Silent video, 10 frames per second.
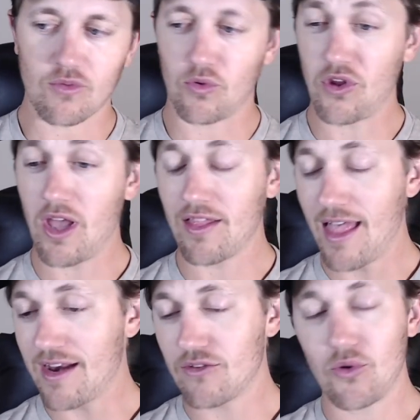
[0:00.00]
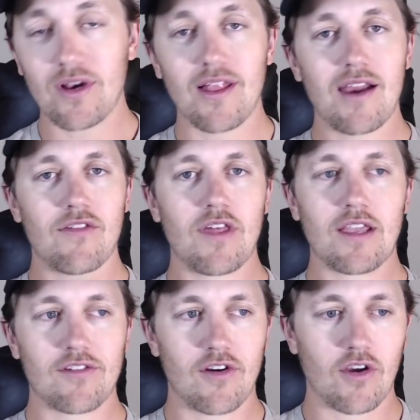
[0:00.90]
We're doing a lot of
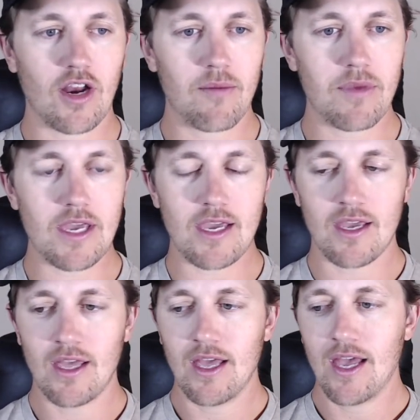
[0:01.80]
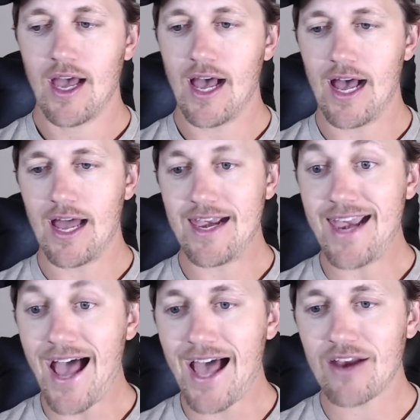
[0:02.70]
things that are going to be
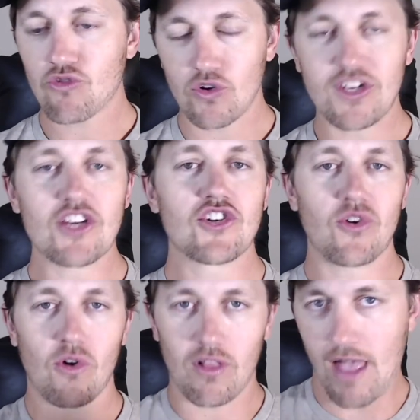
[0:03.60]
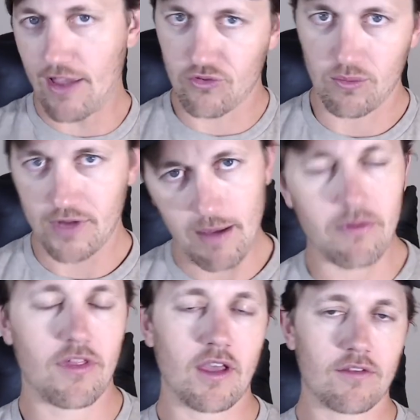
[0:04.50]
not traditional classroom type of
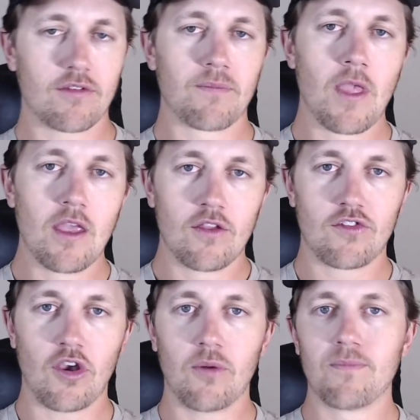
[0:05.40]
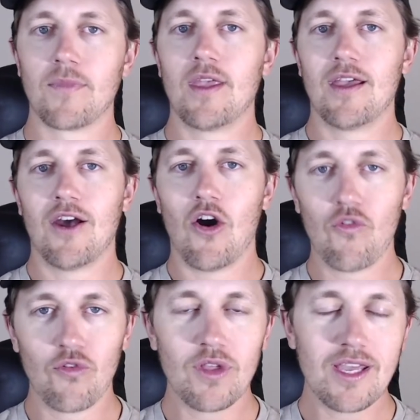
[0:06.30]
things. So
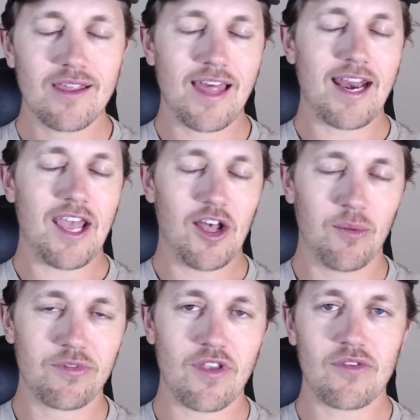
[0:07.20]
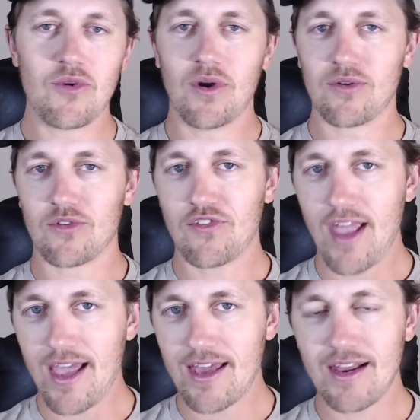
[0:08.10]
hopefully that helps you
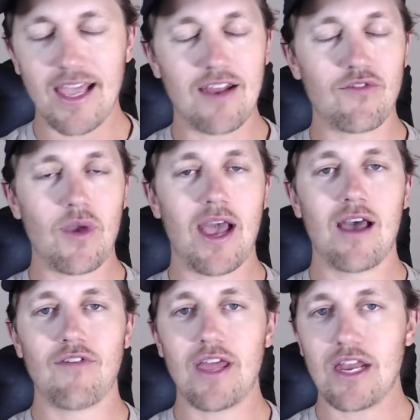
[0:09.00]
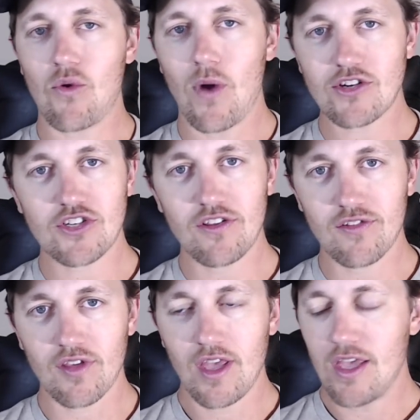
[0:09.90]
understand. And if you have any
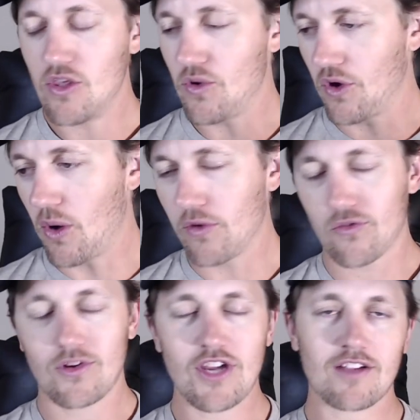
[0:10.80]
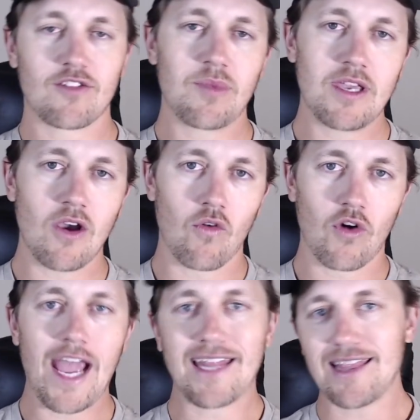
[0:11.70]
questions, you can always reach out to me
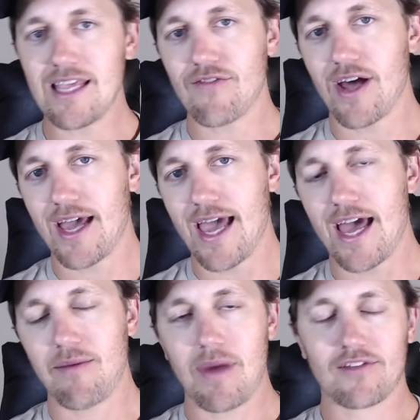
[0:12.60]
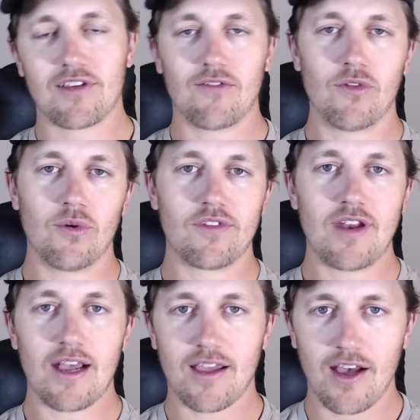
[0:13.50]
over at
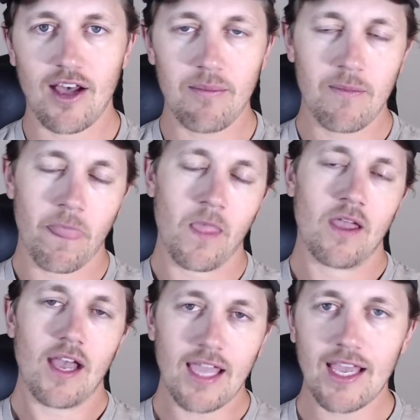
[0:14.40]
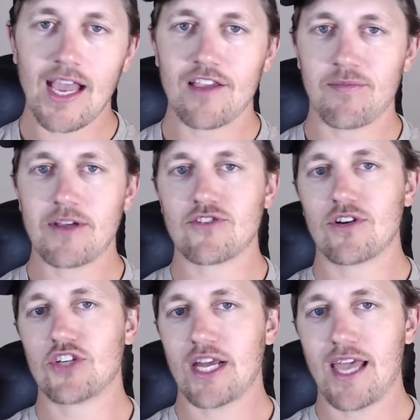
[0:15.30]
levi@mexicanfluency.com. Again, guys, make sure
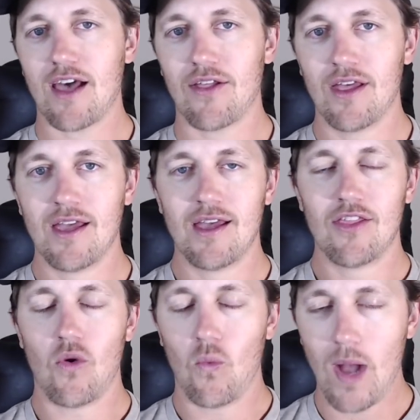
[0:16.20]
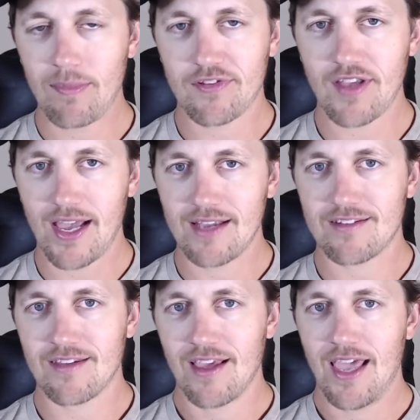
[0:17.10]
to check out the
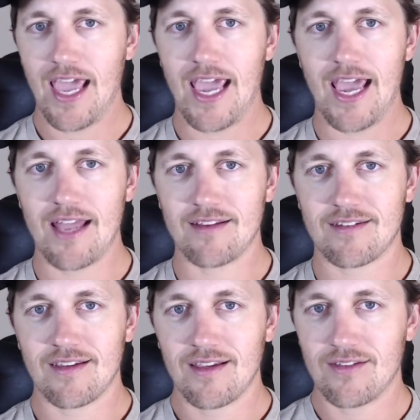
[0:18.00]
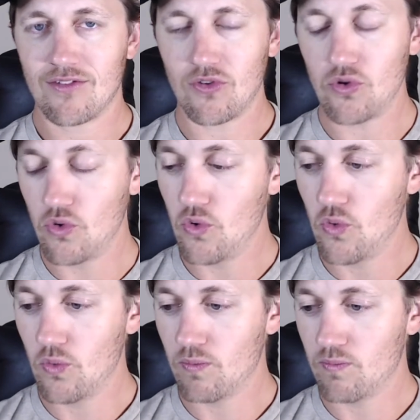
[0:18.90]
website and
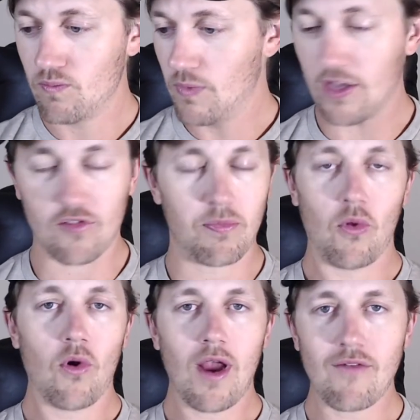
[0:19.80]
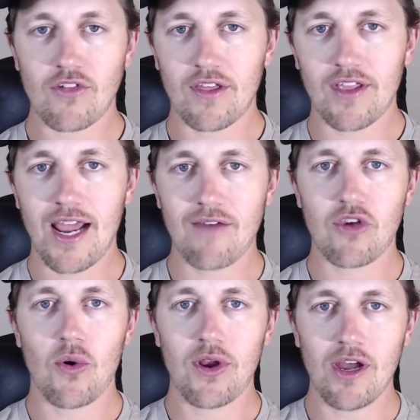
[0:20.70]
to explore everything that I have
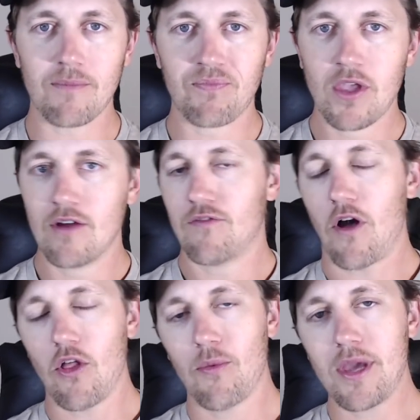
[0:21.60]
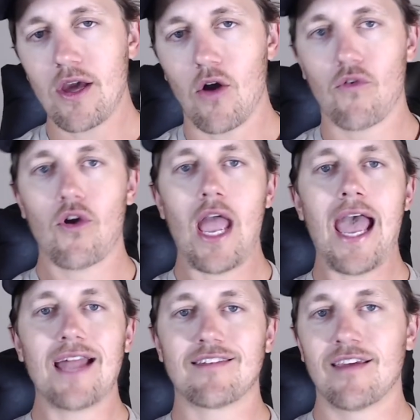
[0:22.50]
going on. Follow me over
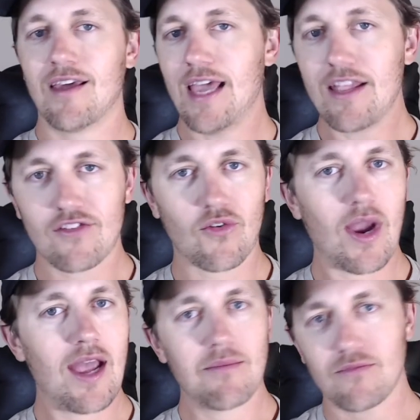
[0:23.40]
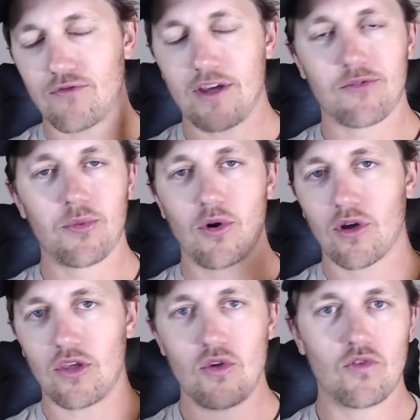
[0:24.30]
at Instagram,
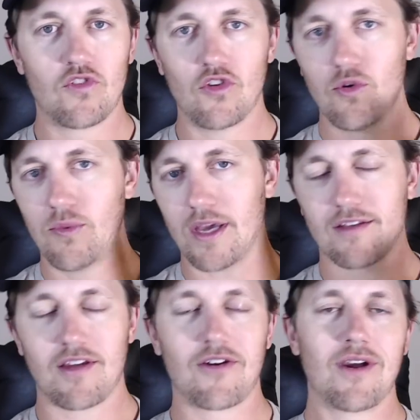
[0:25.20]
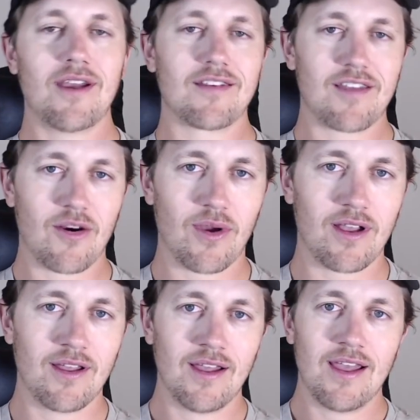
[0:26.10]
Facebook, YouTube, etc.,
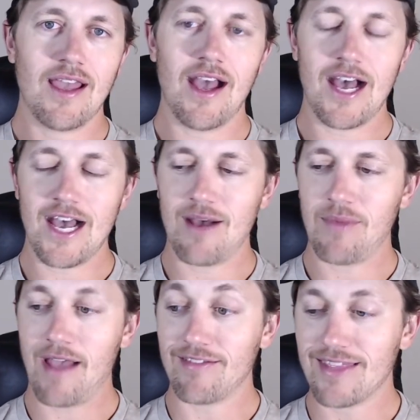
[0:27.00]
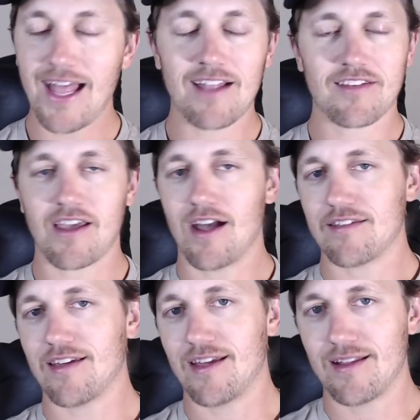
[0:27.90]
etc. I have lots of
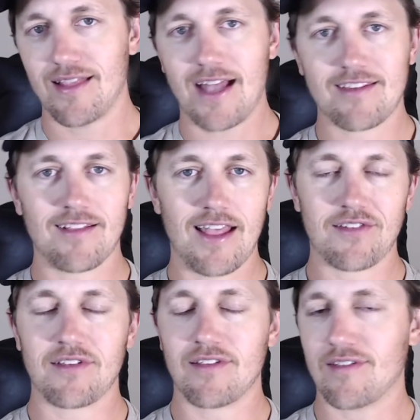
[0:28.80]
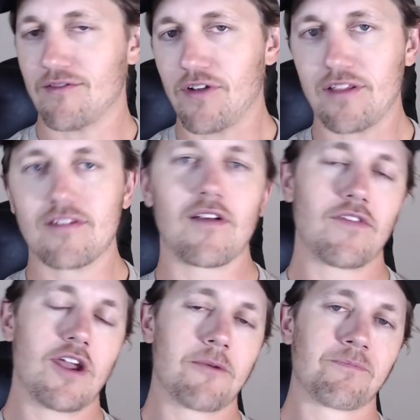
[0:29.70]
content, lots of lessons and fun stuff
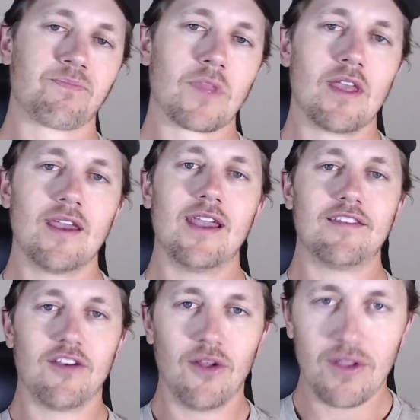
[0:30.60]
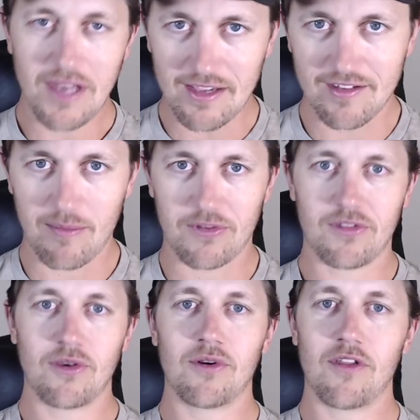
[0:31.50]
there. Until next
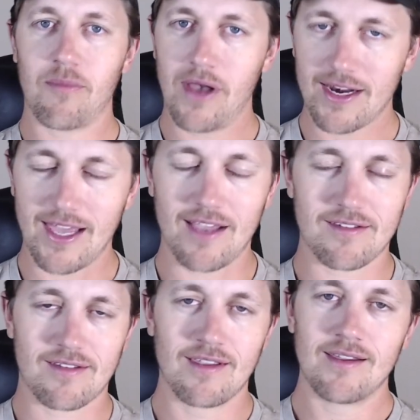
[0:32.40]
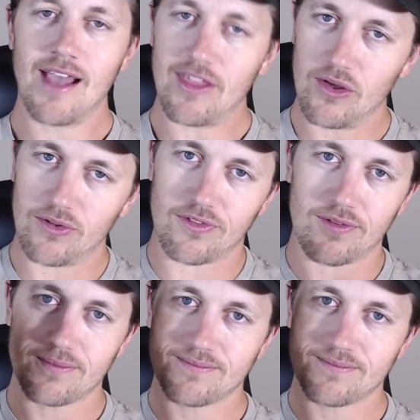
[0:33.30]
episode of the podcast. Adios.